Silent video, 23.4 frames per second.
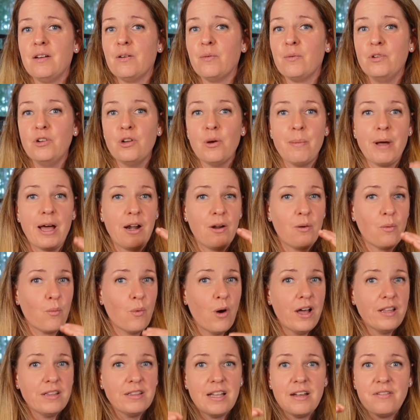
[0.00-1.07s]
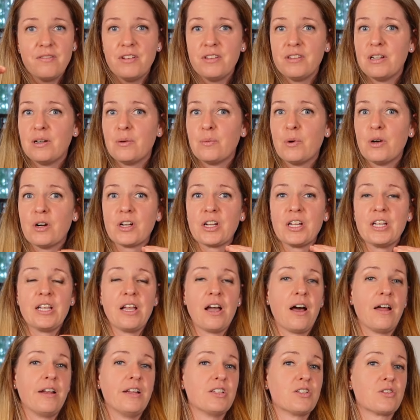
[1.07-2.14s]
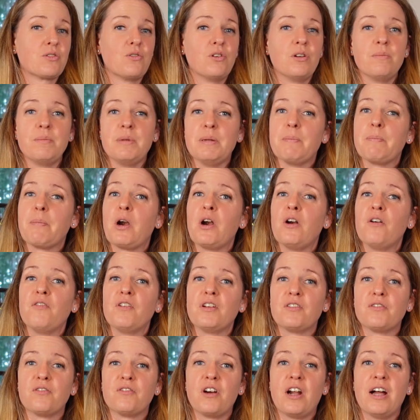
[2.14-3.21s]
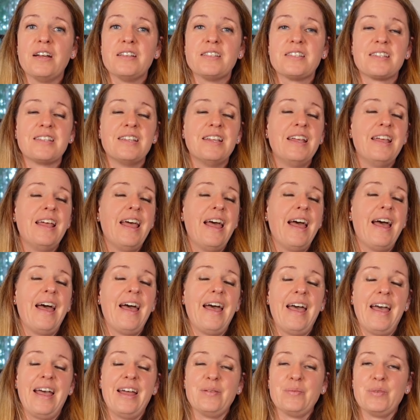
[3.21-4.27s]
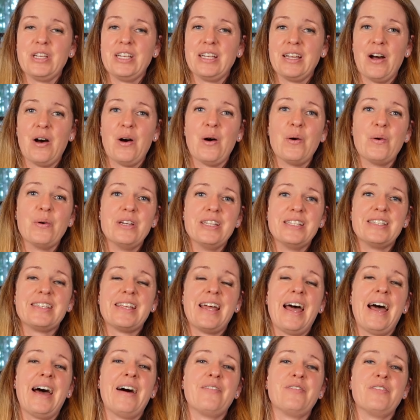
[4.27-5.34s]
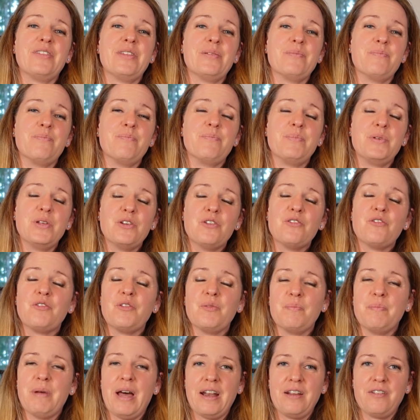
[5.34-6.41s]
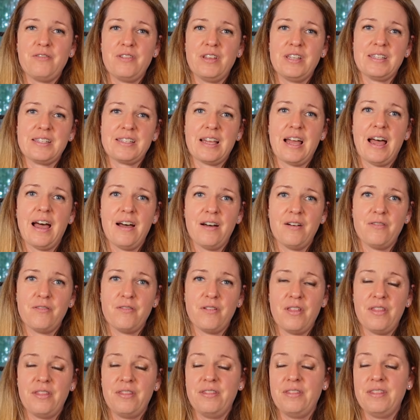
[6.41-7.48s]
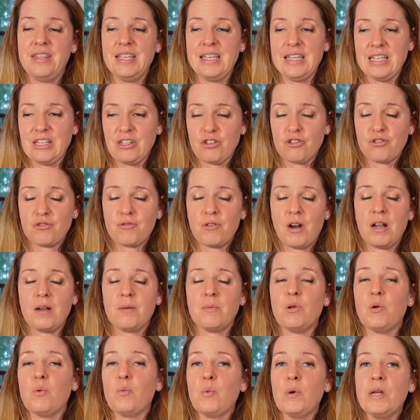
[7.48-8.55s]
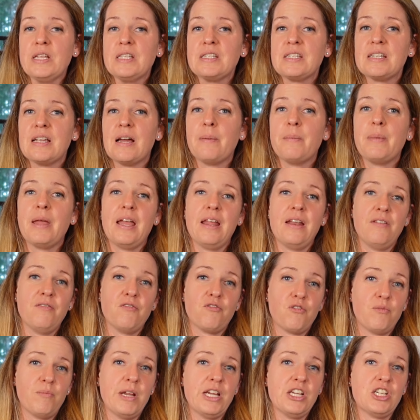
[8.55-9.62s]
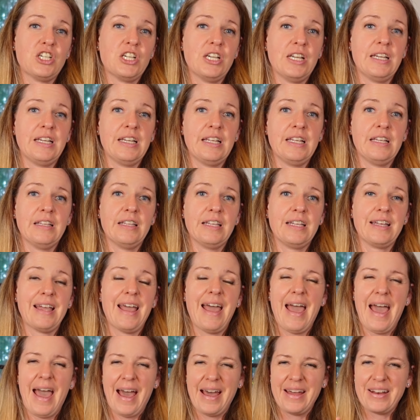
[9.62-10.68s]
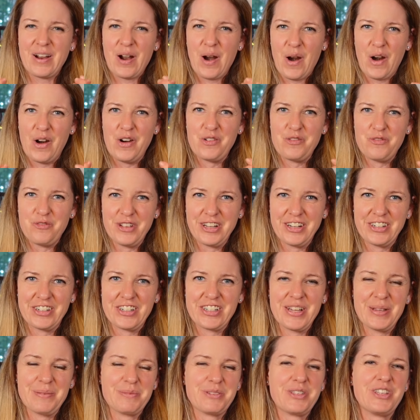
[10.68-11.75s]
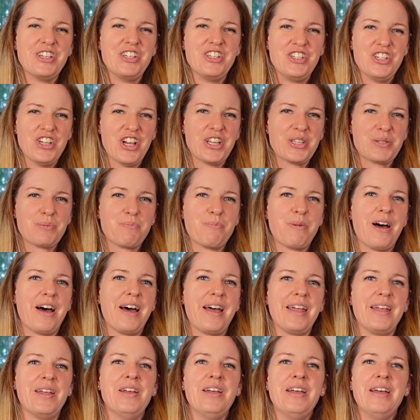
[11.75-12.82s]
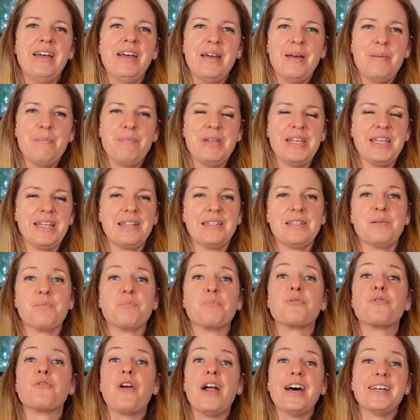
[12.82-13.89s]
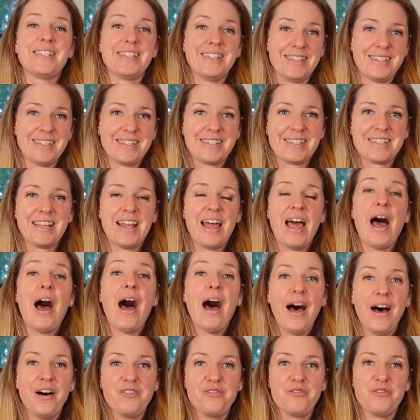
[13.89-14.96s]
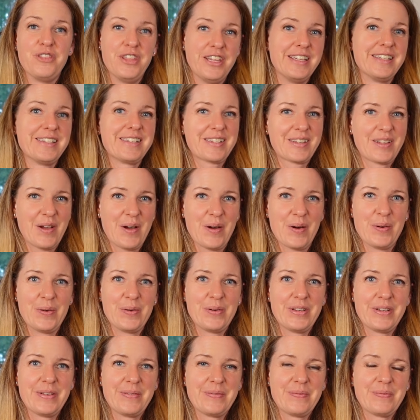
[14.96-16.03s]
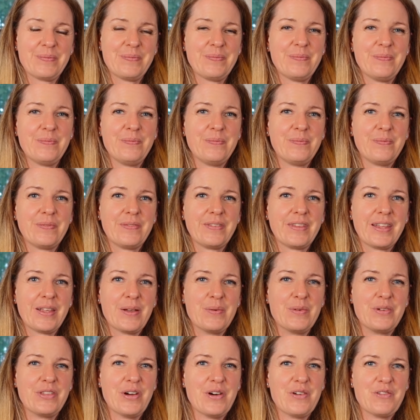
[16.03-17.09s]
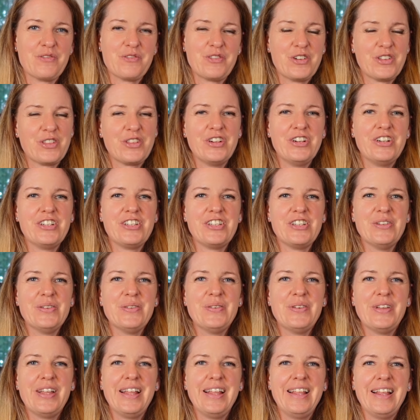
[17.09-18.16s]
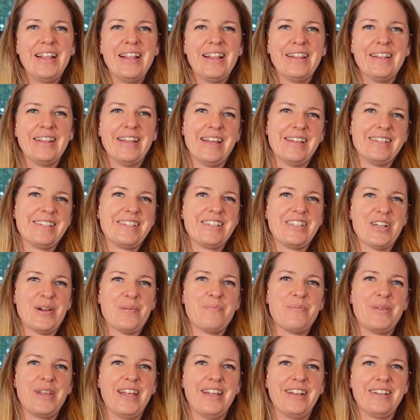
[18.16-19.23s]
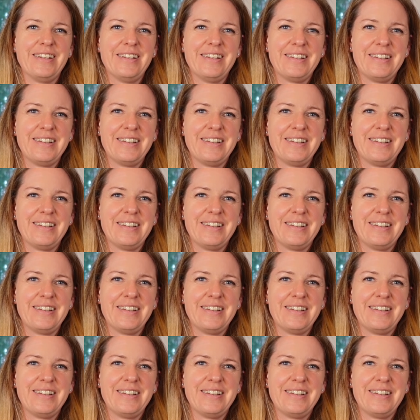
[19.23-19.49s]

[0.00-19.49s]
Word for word: No matter what level they're working on, it's going to be perfect for us. And we always have the beautiful benefits of the incredible wisdom and information and healing at our fingertips just by being in the presence of this code. Without further ado, let's jump in.